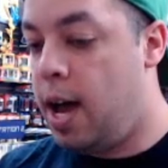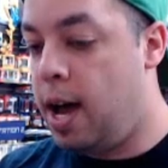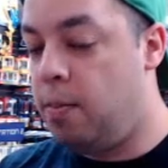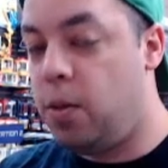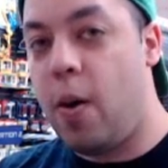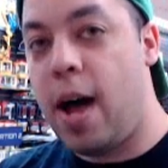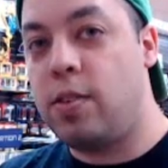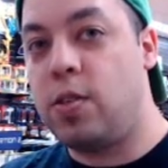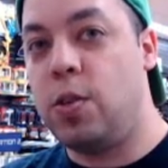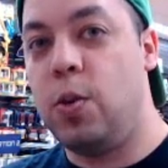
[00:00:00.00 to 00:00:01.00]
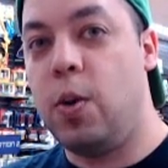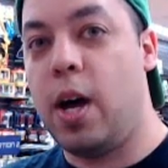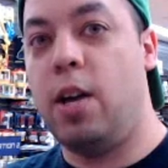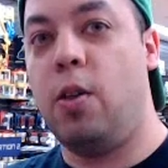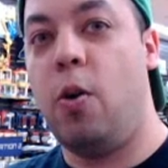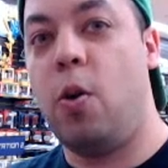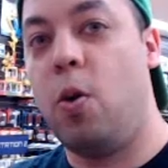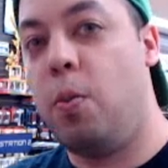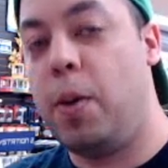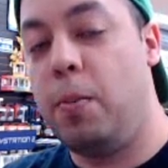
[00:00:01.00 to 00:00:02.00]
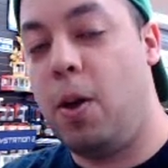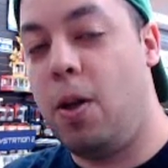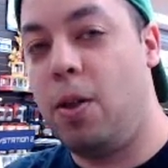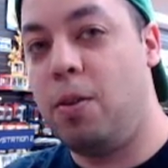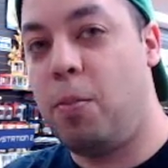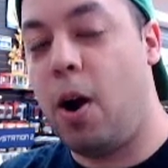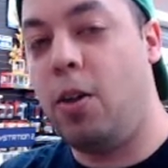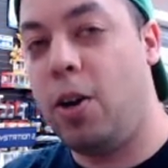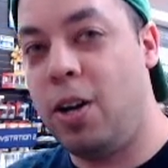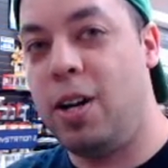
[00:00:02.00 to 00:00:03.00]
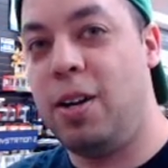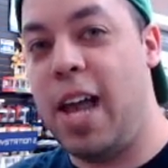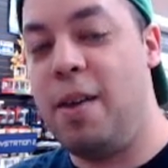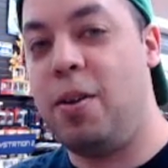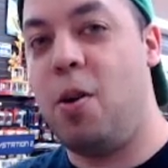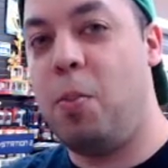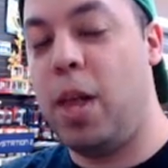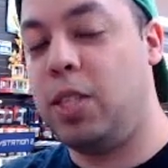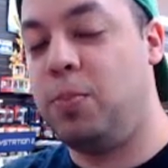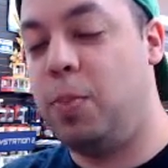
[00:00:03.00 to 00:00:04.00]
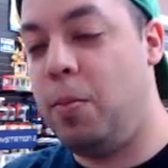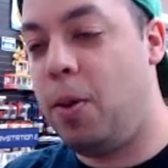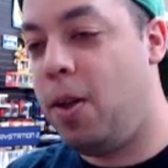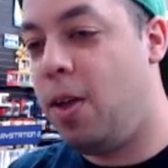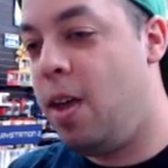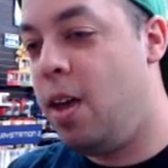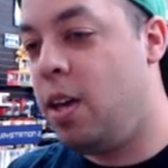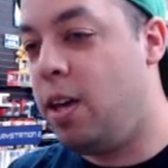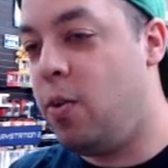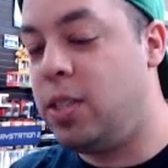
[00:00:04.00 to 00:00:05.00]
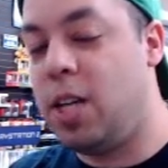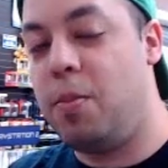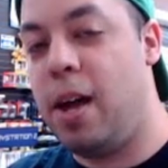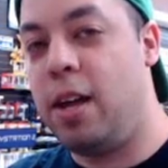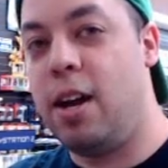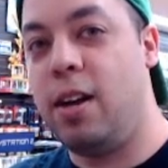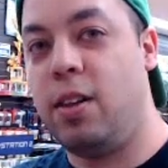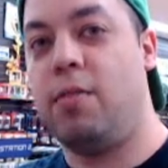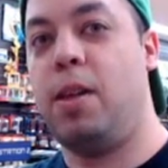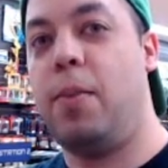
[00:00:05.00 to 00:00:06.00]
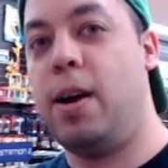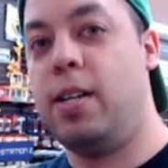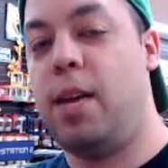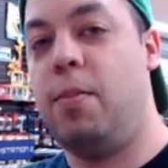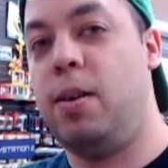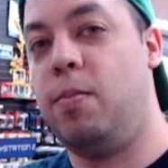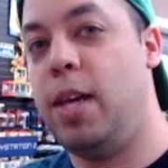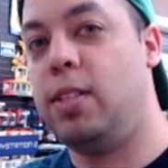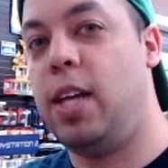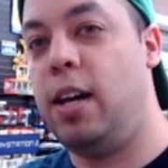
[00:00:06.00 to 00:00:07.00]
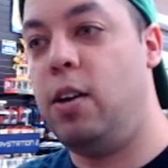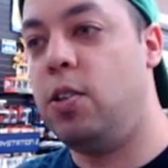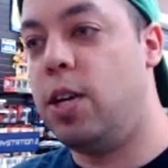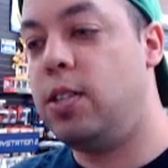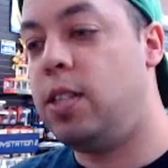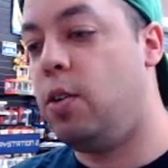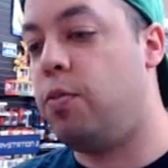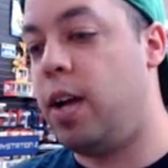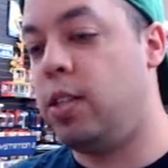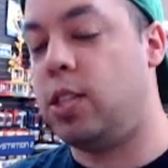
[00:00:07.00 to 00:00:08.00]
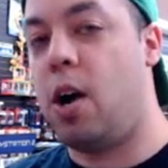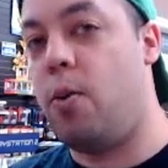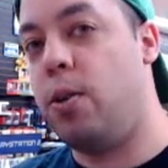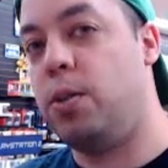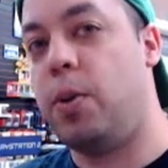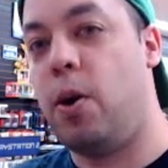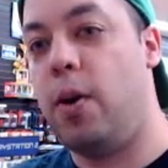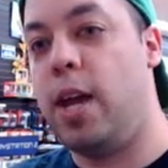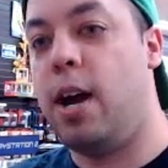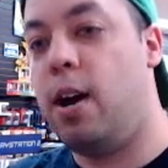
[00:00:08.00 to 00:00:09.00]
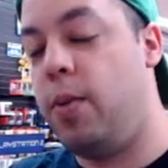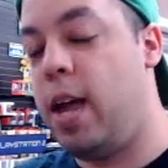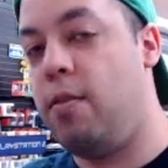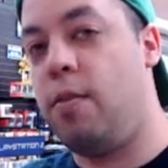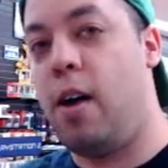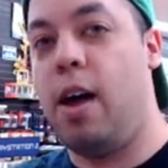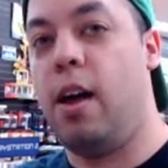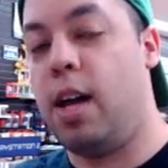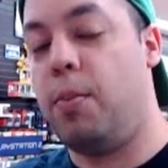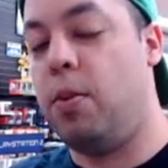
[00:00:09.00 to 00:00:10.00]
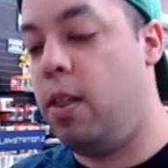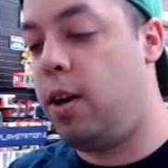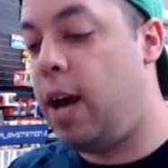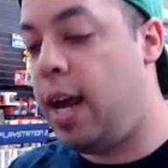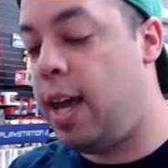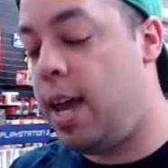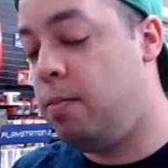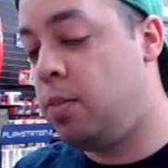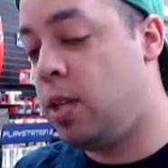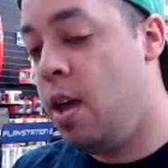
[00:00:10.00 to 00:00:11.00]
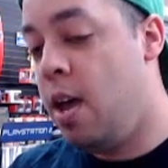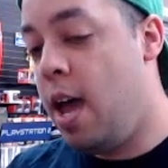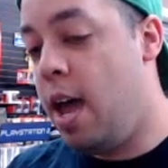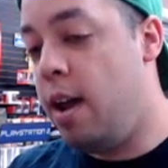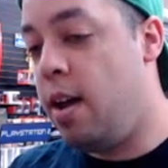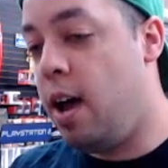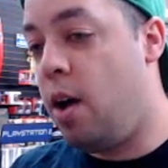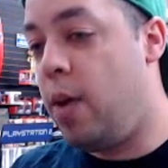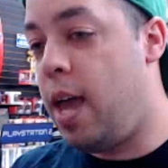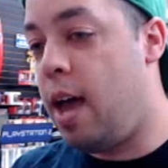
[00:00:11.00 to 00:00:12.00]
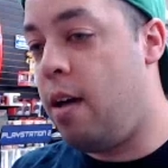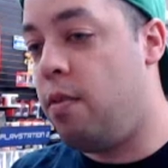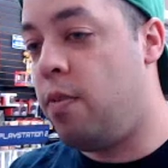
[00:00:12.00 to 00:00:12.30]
go out to your local pinball parlor and go play some pinball. You can always come out here to Level Up Entertainment in Mays Landing, New Jersey. You'll find Star Wars Pro here, and we have a couple other great games. And we have